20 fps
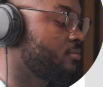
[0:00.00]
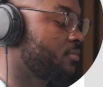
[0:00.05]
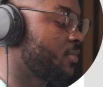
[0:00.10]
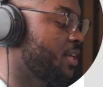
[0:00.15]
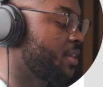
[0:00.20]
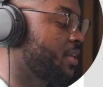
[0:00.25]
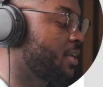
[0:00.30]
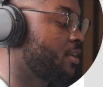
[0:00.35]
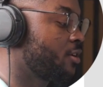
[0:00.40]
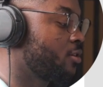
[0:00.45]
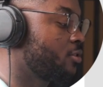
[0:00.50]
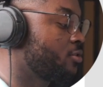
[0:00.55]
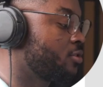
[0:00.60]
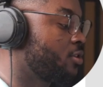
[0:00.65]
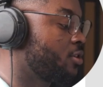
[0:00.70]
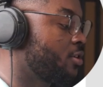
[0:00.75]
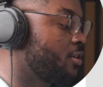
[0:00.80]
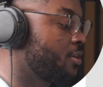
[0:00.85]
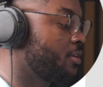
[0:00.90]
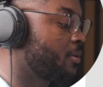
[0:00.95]
I think it looks
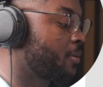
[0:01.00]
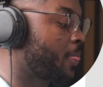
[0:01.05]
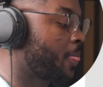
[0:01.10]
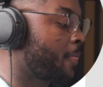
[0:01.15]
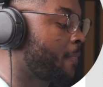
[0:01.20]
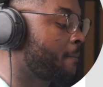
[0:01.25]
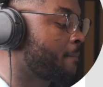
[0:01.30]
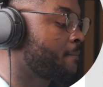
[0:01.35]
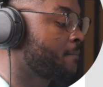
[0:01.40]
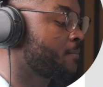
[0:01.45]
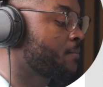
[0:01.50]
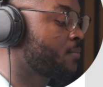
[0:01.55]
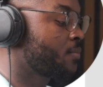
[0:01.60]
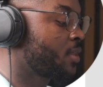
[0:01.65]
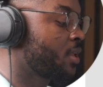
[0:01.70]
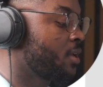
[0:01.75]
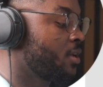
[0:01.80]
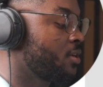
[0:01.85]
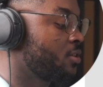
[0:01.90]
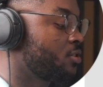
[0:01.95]
good.
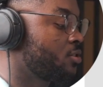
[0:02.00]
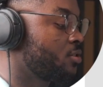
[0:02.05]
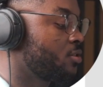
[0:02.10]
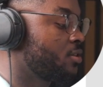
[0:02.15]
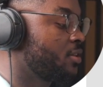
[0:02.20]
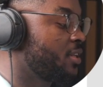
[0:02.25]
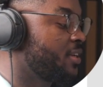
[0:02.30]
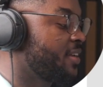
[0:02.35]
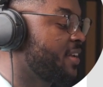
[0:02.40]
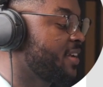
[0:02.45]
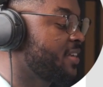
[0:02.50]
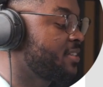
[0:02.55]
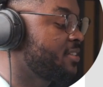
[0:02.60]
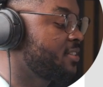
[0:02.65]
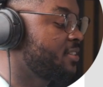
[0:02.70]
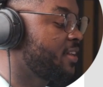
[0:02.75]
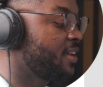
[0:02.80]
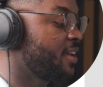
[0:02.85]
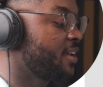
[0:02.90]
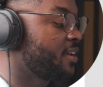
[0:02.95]
So the next
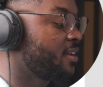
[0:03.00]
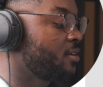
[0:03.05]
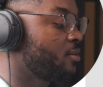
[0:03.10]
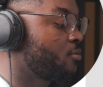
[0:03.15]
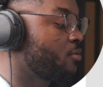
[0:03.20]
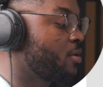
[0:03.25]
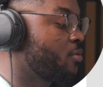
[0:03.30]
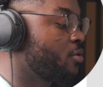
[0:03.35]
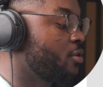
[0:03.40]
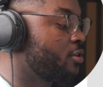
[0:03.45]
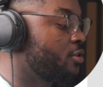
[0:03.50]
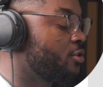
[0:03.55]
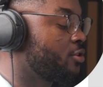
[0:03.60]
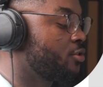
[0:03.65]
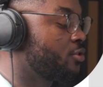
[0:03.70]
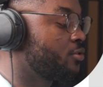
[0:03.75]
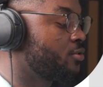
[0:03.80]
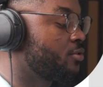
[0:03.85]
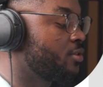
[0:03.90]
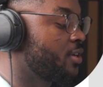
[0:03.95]
thing we want to
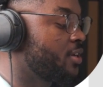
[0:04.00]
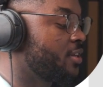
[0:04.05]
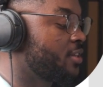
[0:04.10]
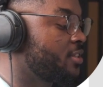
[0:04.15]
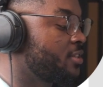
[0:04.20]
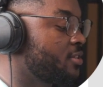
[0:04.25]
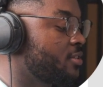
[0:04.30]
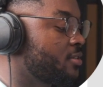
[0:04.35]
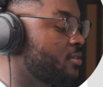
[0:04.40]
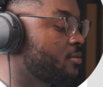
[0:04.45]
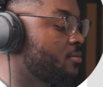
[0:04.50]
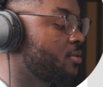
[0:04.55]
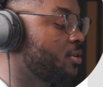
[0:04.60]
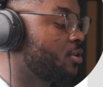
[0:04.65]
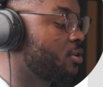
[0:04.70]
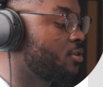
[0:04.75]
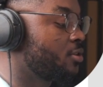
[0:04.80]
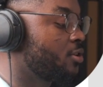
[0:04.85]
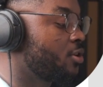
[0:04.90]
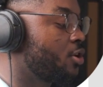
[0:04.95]
do is we're
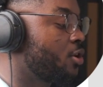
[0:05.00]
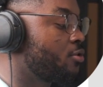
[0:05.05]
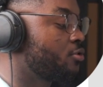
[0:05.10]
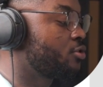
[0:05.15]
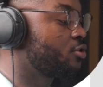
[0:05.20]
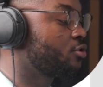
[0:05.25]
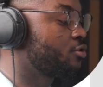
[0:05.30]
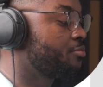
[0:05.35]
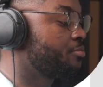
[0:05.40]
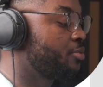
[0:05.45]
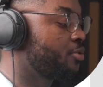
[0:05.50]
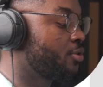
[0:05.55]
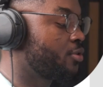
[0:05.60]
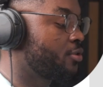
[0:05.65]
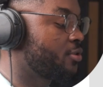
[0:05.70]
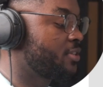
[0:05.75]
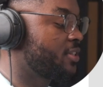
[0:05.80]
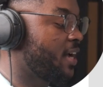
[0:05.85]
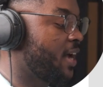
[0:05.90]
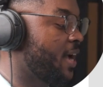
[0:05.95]
going to go to
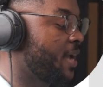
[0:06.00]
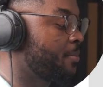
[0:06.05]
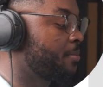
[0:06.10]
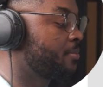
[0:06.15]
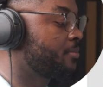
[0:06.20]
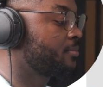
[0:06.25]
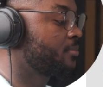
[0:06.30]
prototype.